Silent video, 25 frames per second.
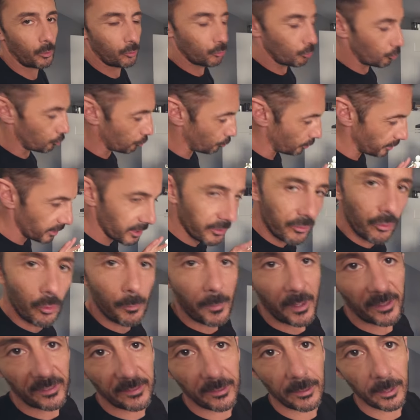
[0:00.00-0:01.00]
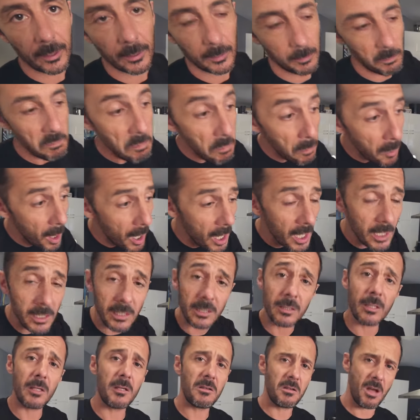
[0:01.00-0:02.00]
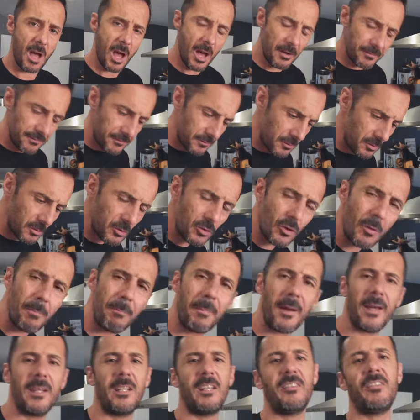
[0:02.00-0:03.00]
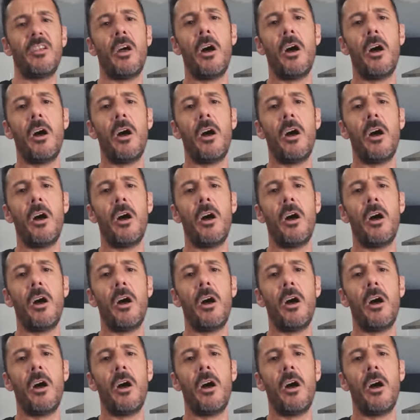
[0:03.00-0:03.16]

one usually it's a mess. But after the pan is